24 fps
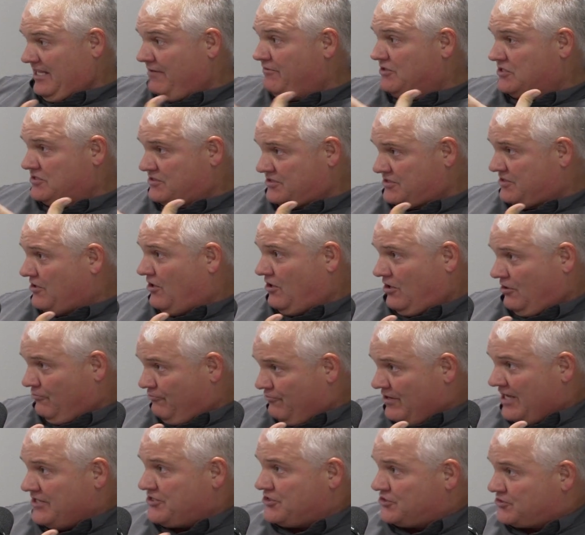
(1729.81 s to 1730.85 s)
was all
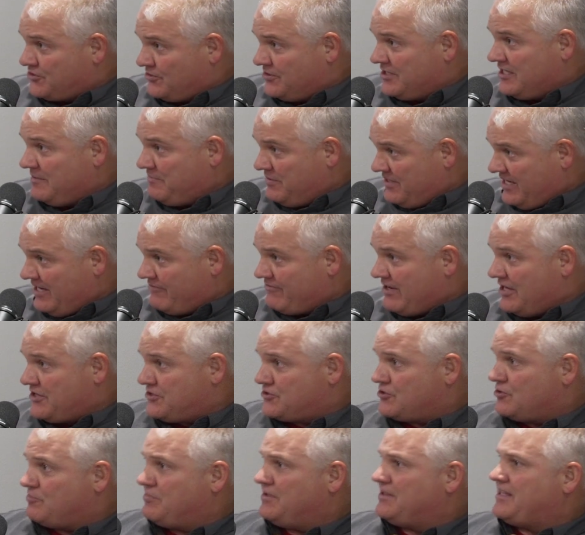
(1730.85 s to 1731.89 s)
registered, EPA
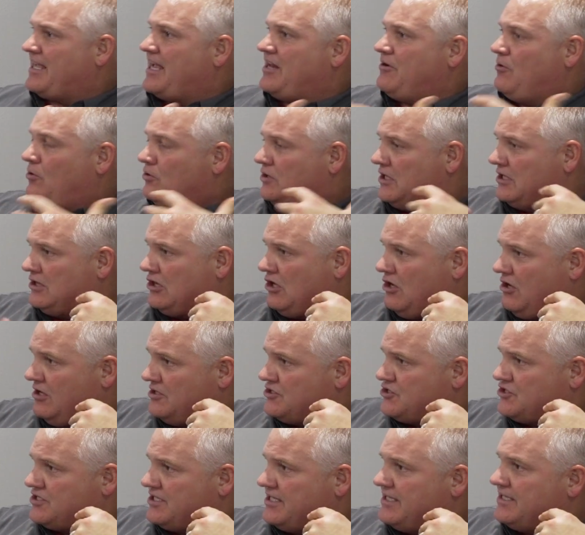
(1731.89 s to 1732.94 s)
registered, but they'd only
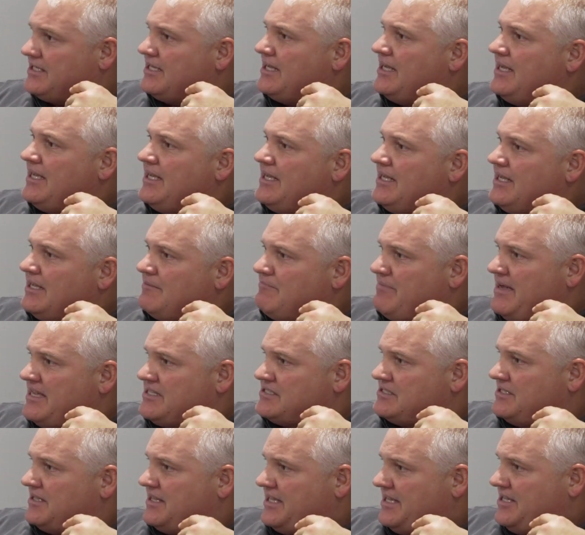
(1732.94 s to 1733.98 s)
launched it in
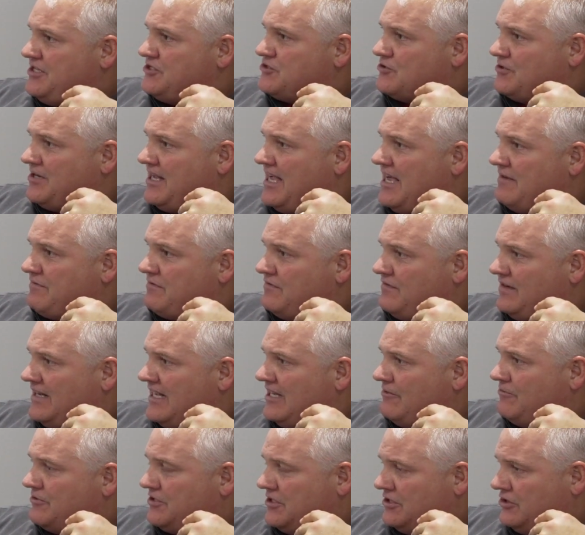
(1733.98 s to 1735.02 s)
basically the eastern half of
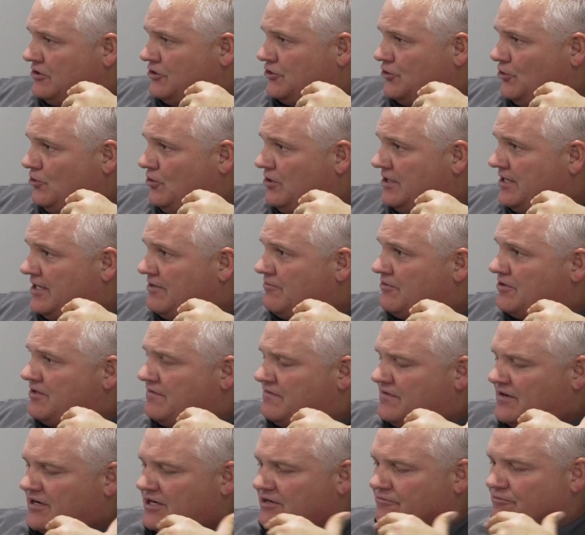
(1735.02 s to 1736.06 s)
Iowa and Illinois where the
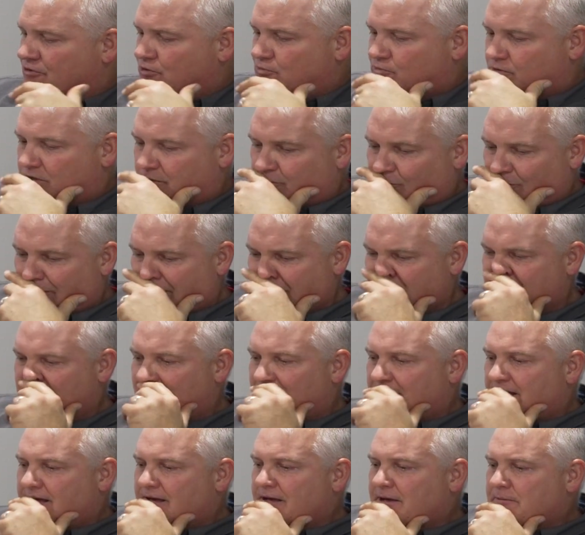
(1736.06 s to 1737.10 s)
variant rootworm was.
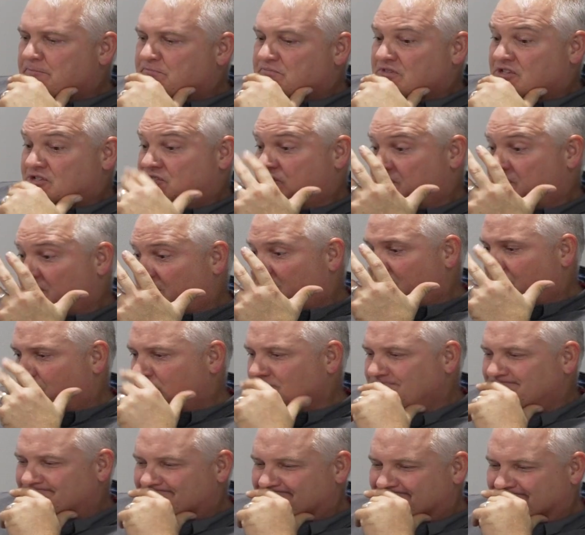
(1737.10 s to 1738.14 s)

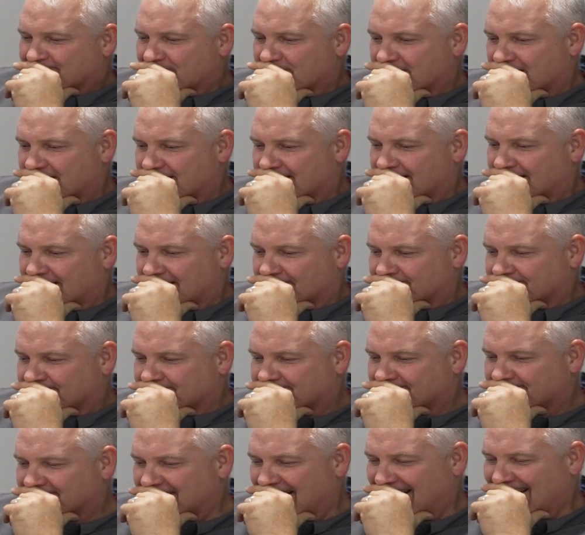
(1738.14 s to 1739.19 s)
So
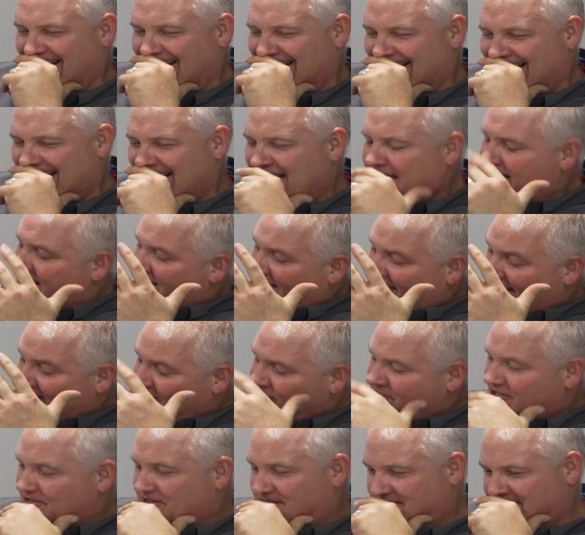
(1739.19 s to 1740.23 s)
I
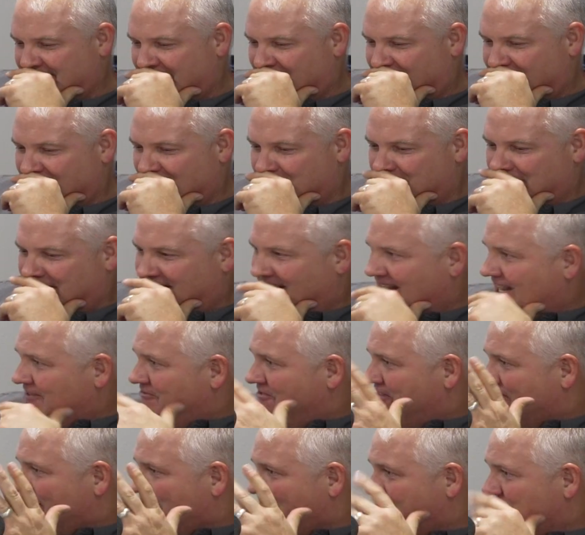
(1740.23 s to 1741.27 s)
called the tech rep in
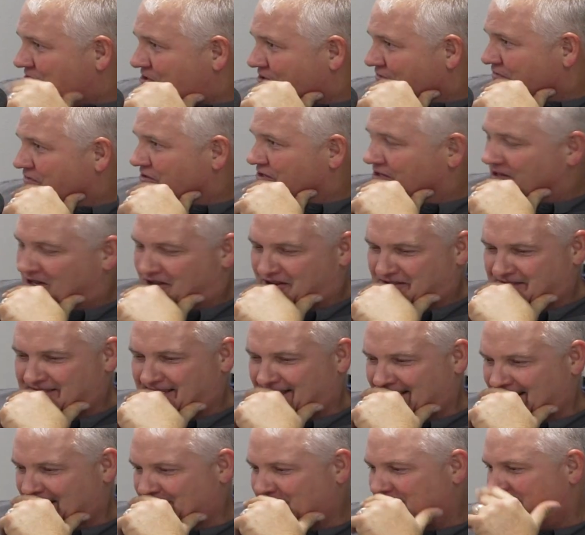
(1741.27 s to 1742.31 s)
Iowa that I've known for a long
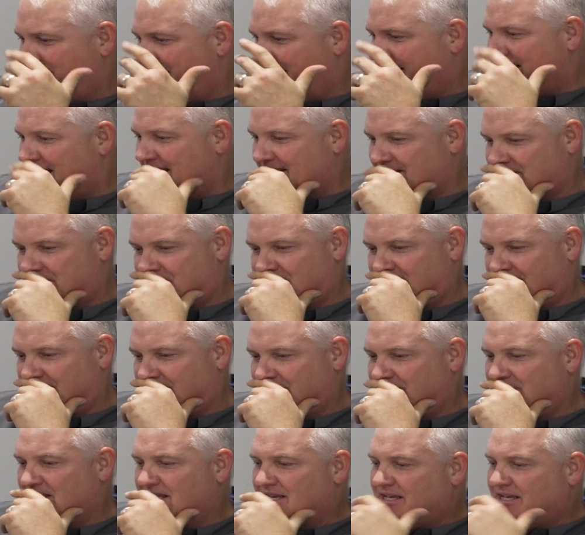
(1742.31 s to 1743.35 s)
time, and he got us some.